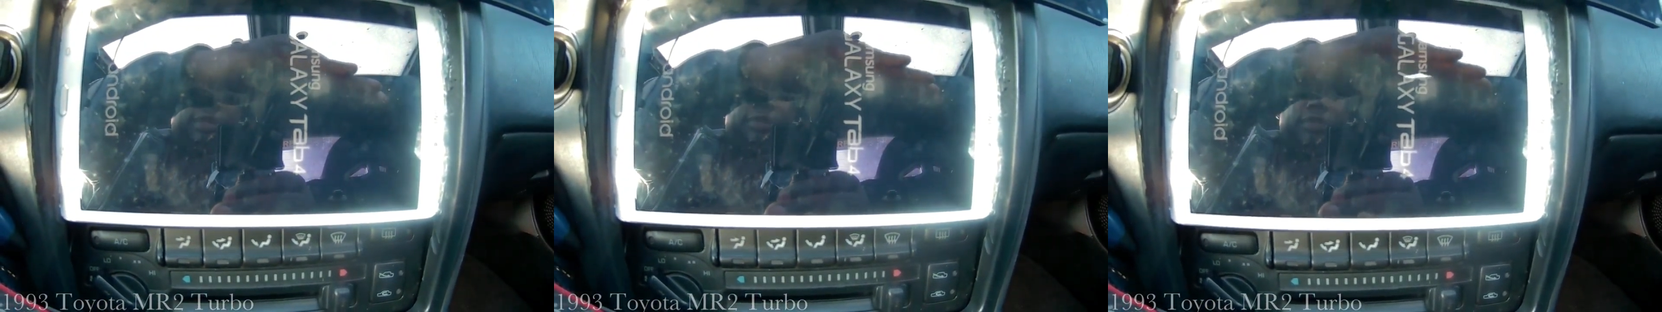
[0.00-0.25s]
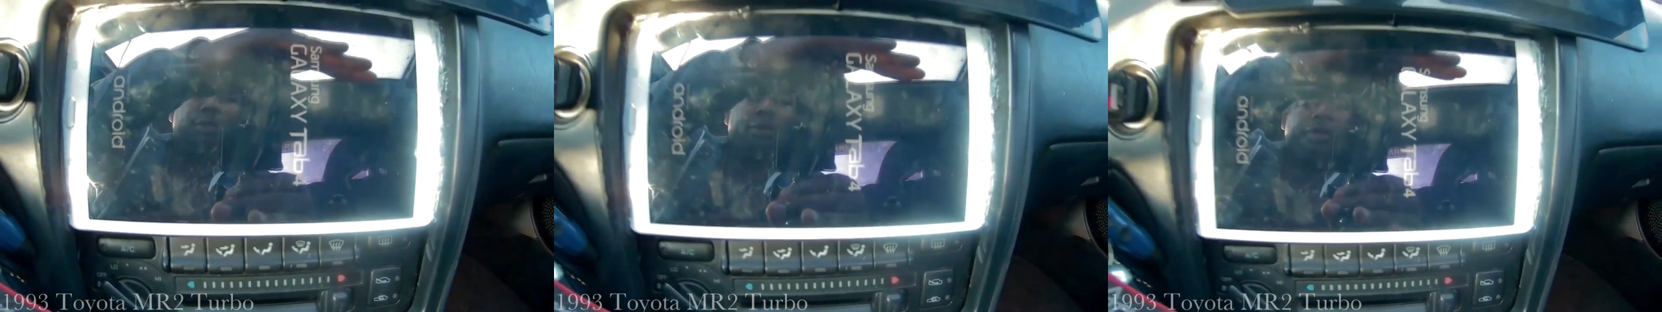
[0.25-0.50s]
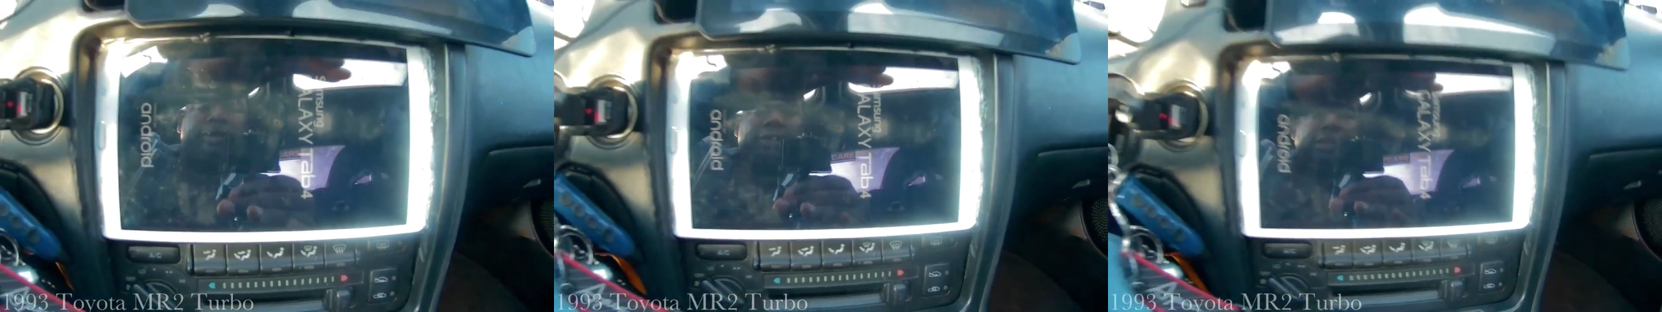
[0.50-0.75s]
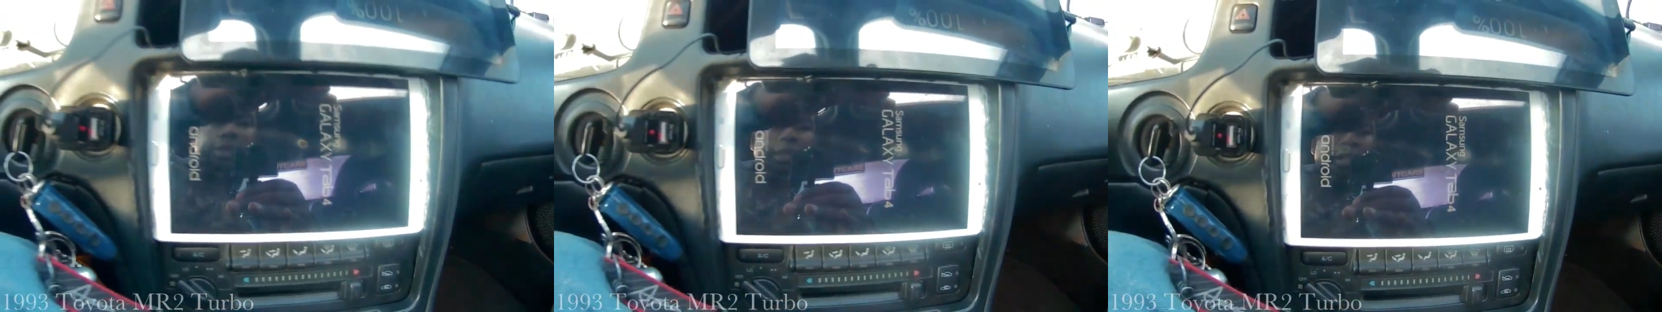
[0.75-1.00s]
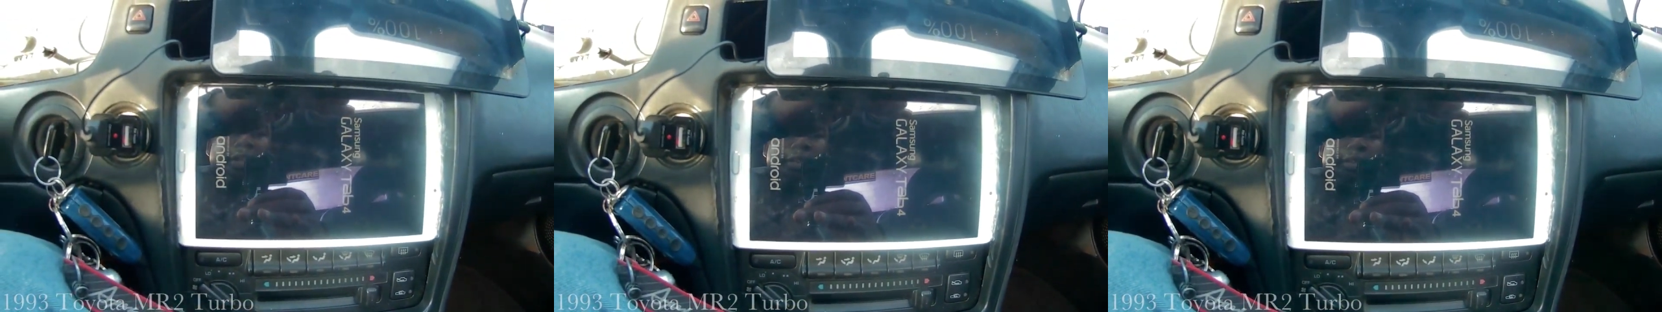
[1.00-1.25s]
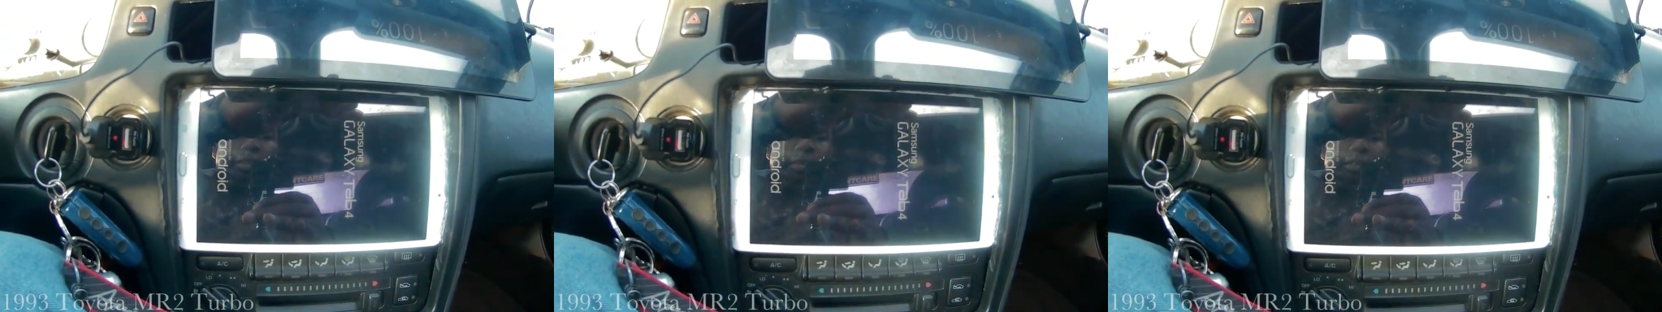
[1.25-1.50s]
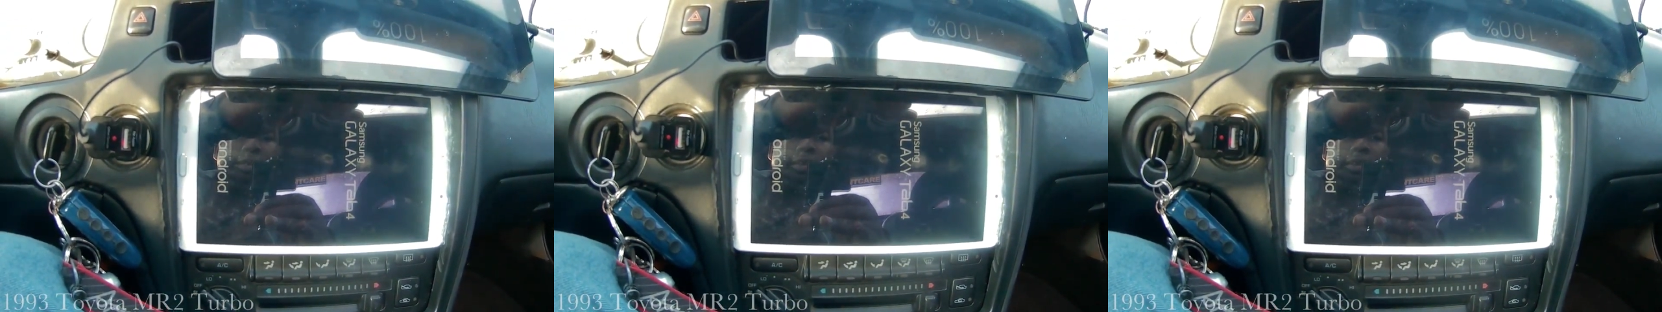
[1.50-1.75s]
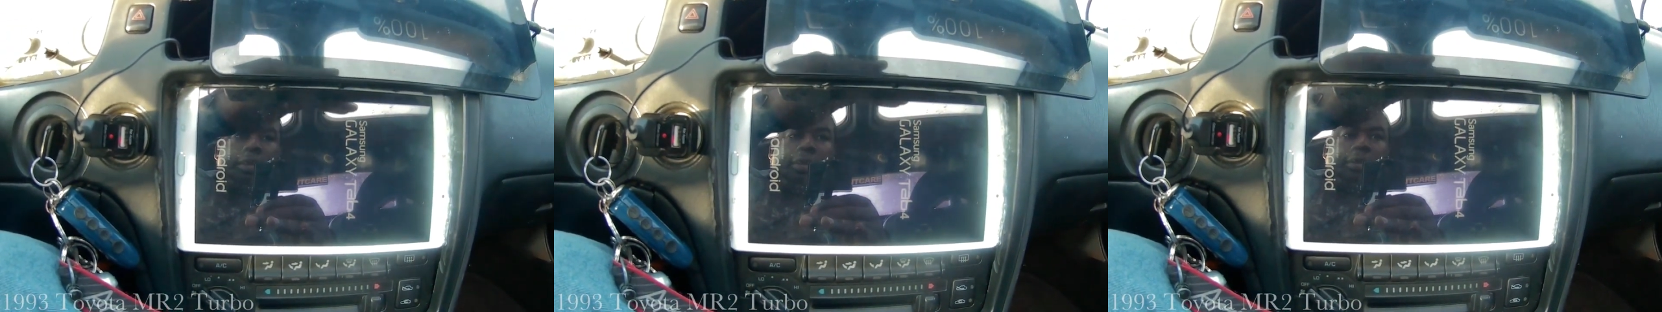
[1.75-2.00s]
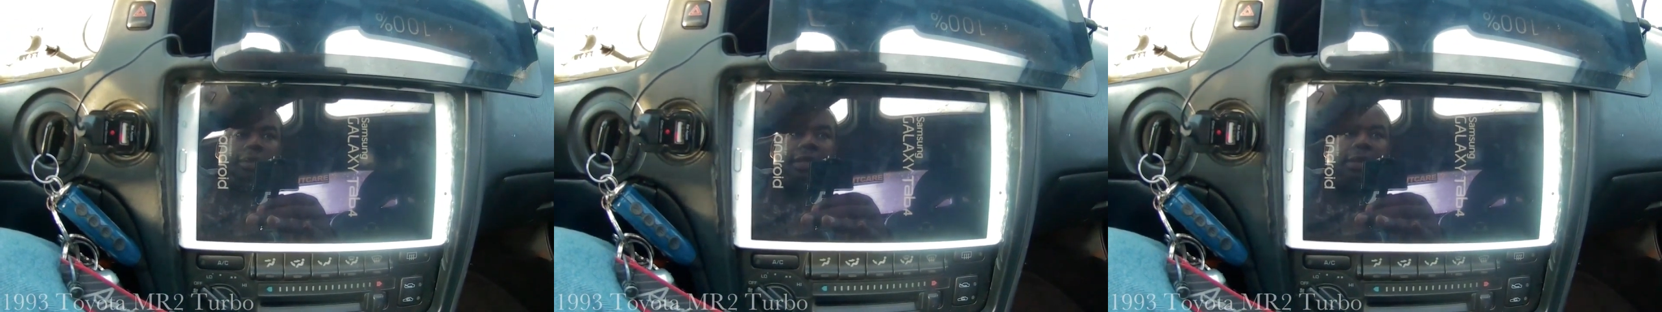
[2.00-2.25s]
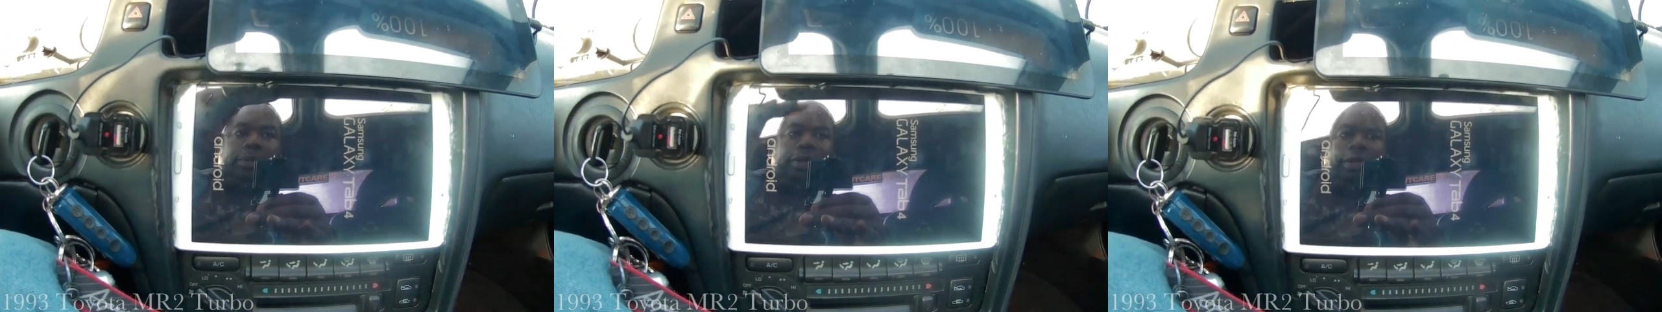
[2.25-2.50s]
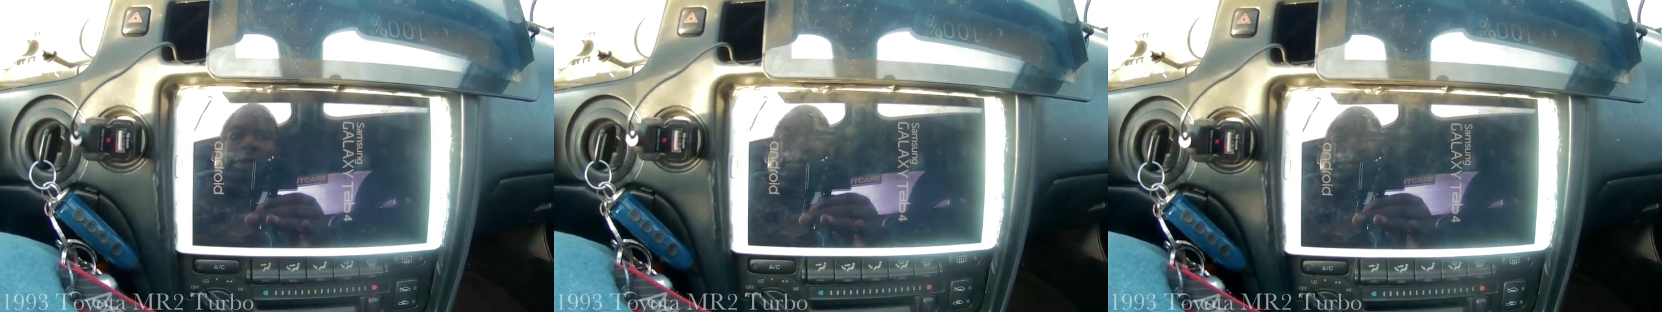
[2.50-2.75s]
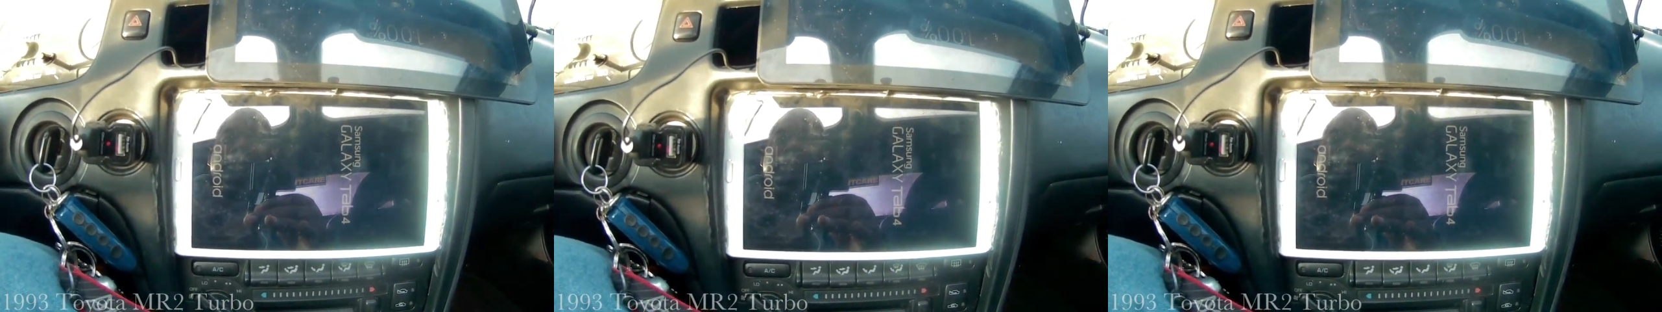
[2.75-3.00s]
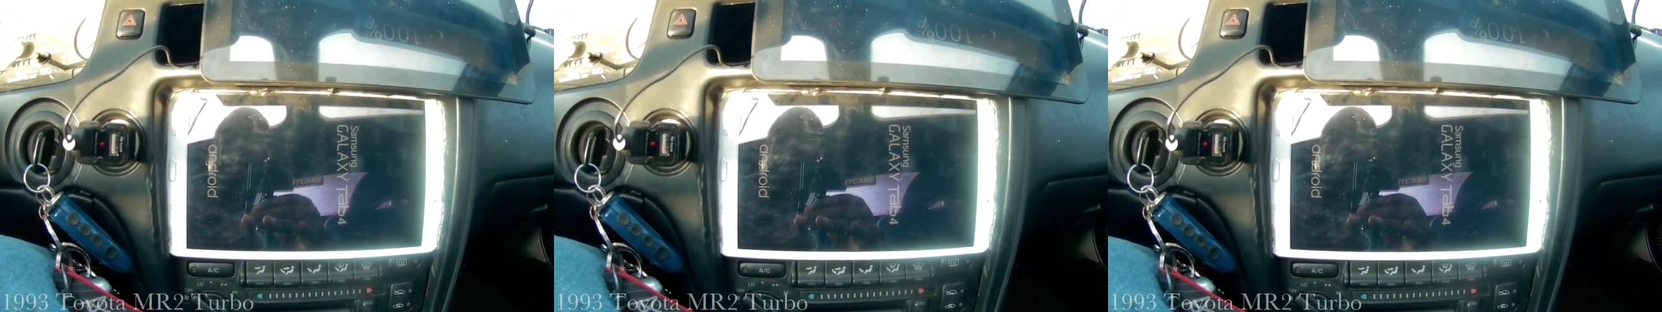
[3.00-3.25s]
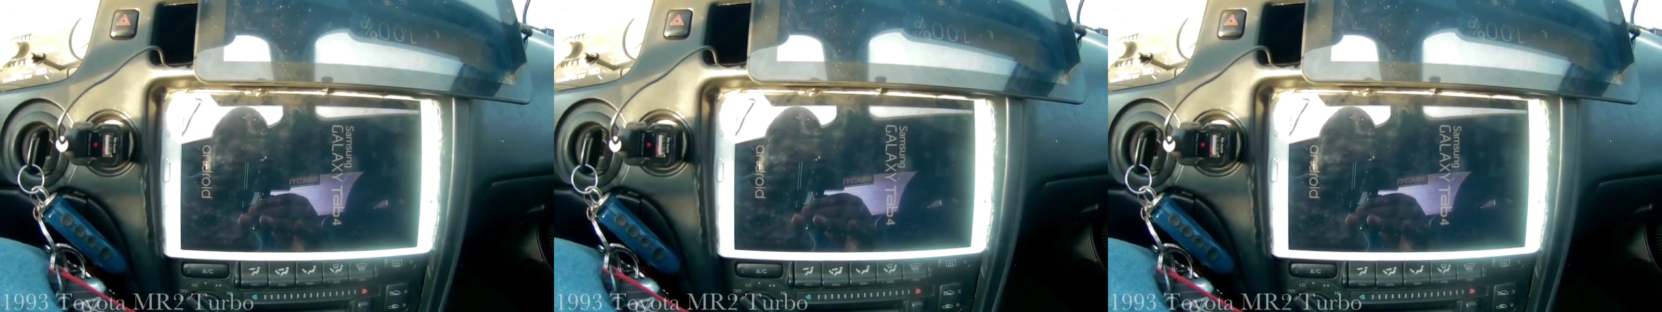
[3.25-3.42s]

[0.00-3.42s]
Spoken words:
(no speaker visible)